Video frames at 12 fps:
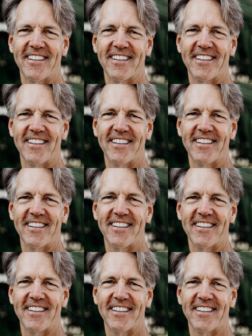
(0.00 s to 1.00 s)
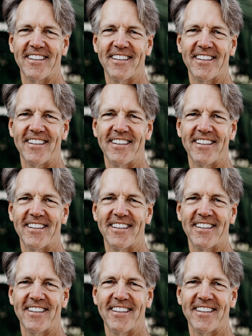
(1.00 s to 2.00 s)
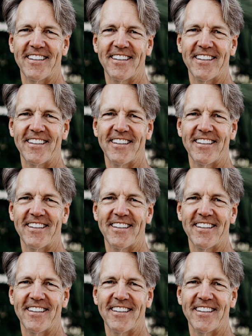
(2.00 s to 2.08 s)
Nothing is said.